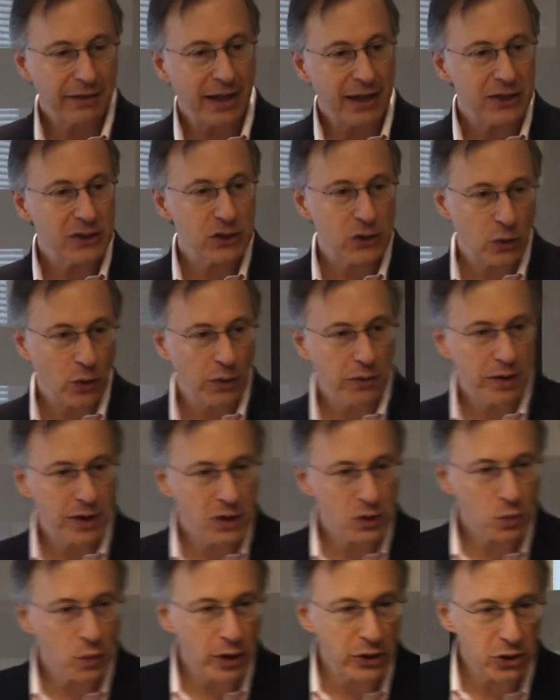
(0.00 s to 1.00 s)
they saw
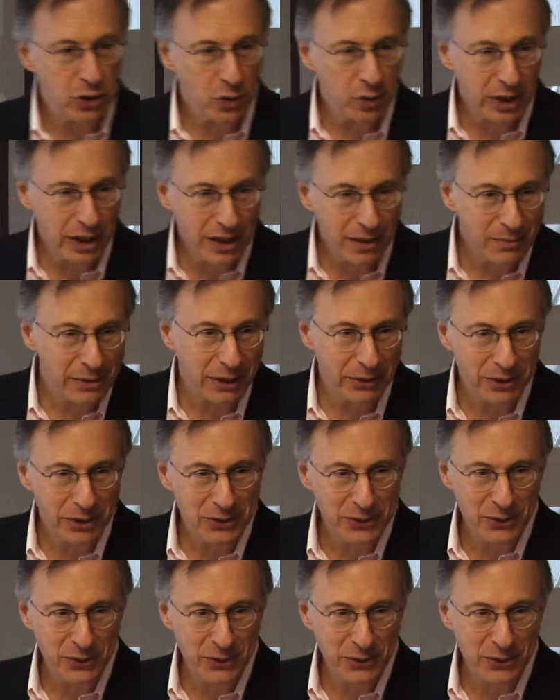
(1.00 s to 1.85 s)
this when you emailed it